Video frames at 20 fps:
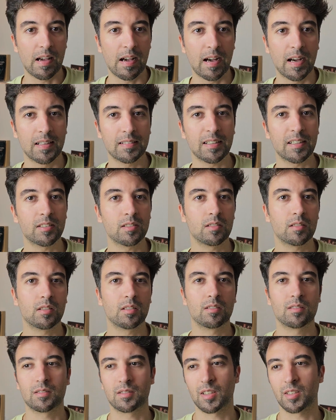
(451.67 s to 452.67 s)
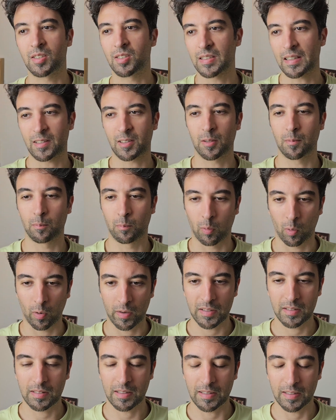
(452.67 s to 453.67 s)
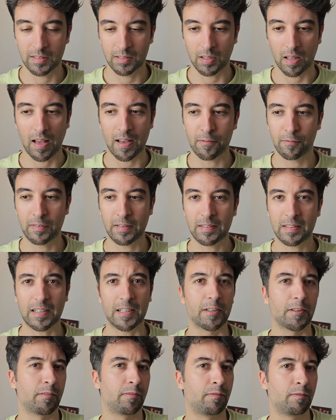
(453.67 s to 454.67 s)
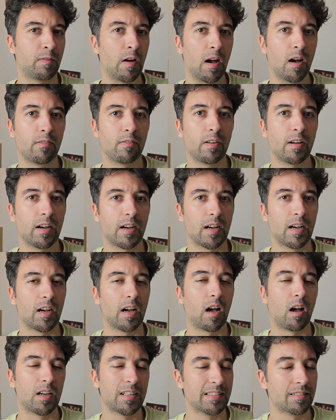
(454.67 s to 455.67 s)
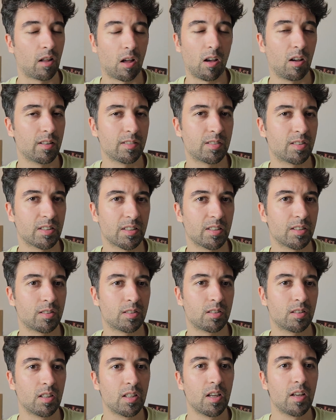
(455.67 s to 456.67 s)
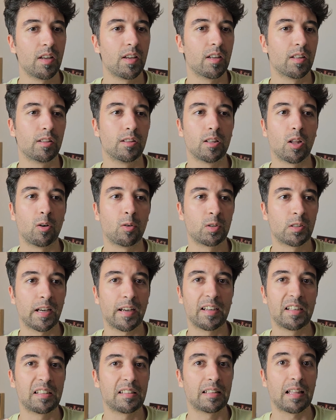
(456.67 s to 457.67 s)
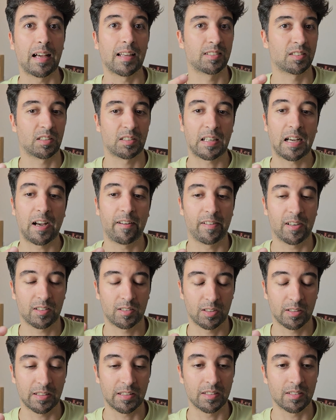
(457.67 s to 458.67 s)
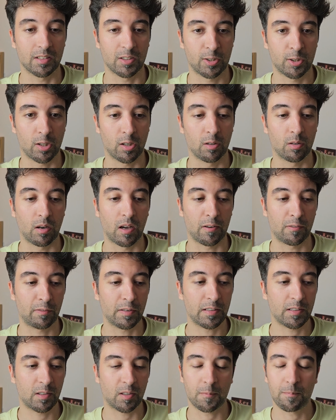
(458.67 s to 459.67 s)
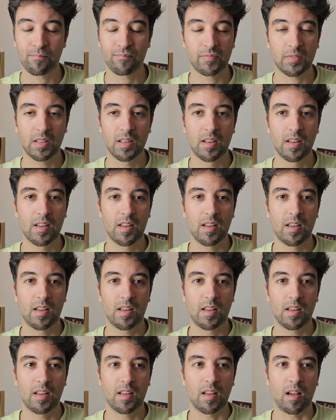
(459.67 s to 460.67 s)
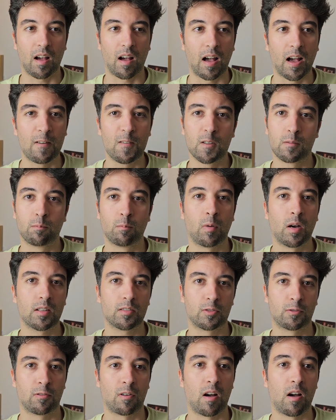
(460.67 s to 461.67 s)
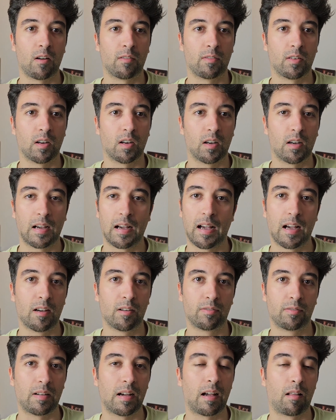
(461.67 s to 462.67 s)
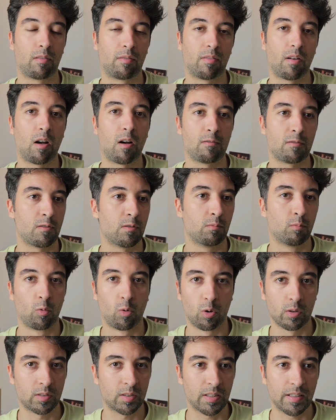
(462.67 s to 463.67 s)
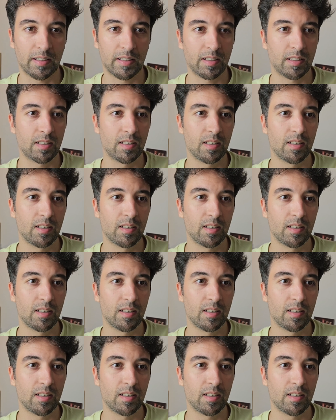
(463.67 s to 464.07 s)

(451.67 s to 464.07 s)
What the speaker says: And then the second point is, I think it further enhances Logain as a character in the show. I think I would much rather have Alvaro Morte